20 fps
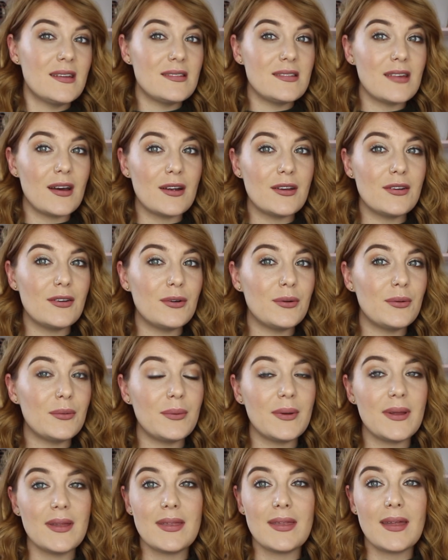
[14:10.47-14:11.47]
done
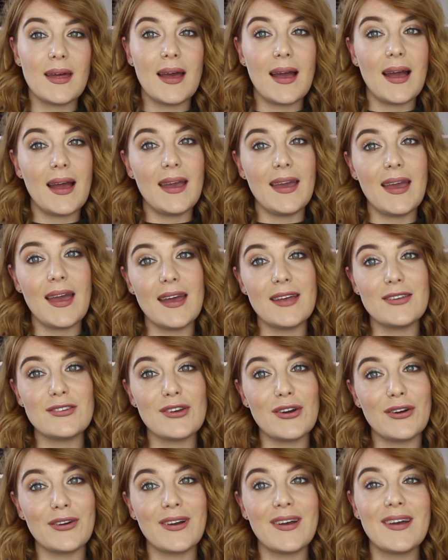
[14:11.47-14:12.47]
with a hair
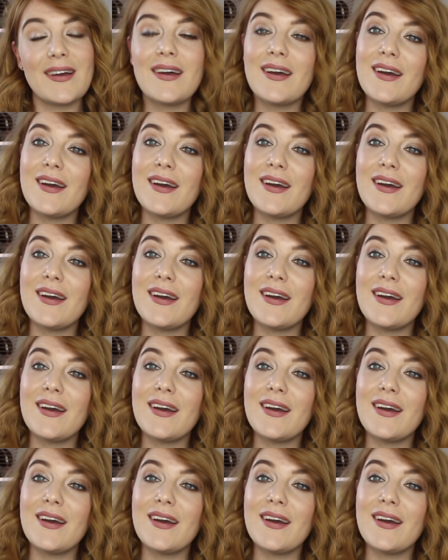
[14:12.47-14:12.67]
towel.